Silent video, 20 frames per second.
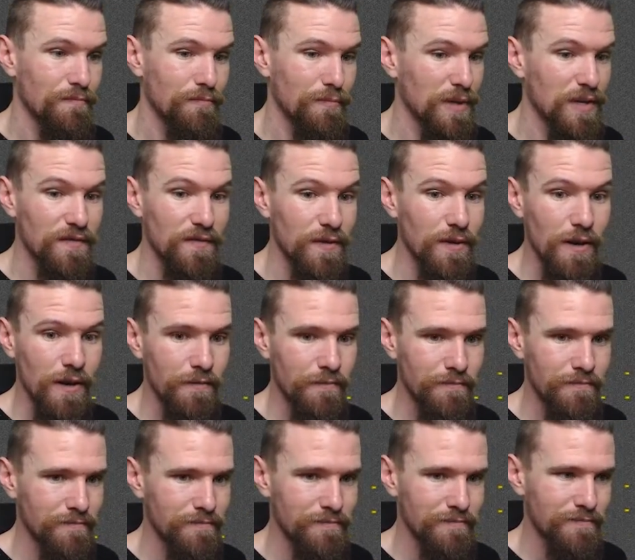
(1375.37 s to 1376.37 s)
but I've
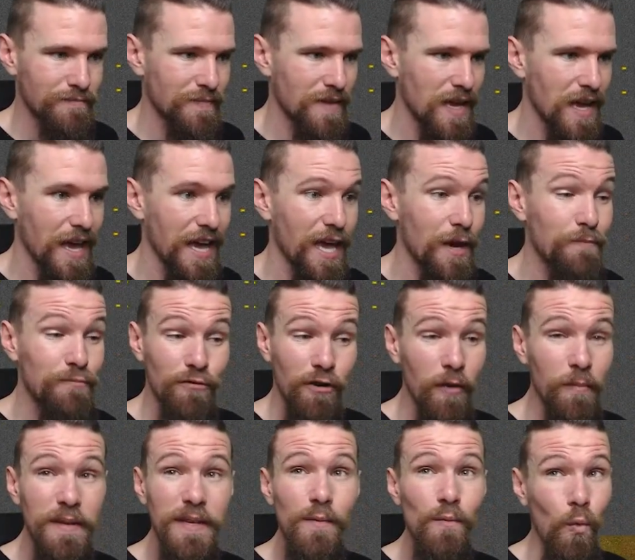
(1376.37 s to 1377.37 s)
forgotten. It
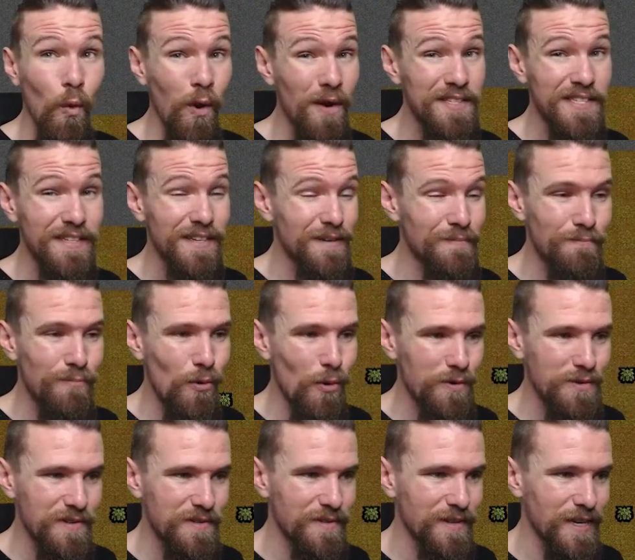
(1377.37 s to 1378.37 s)
probably wasn't
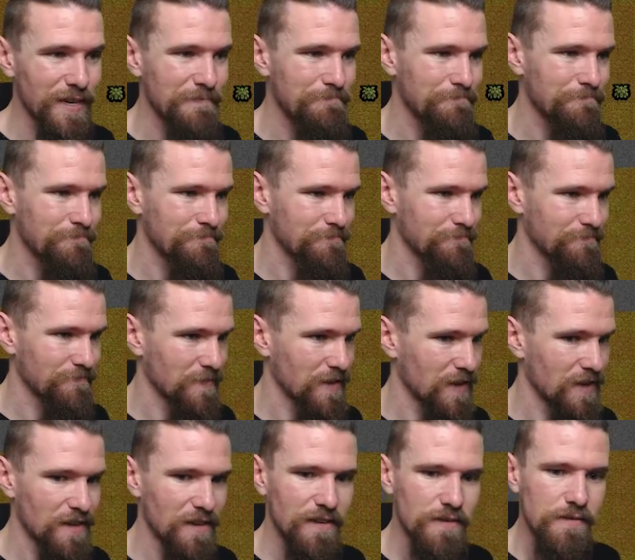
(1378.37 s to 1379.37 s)
important then.
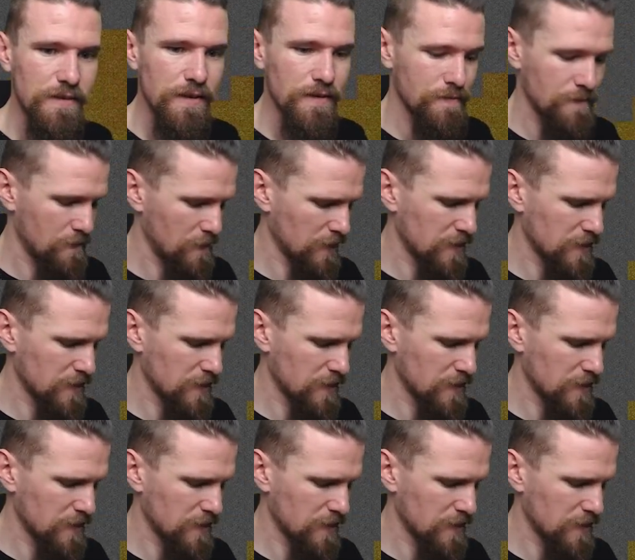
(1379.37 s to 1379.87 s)
At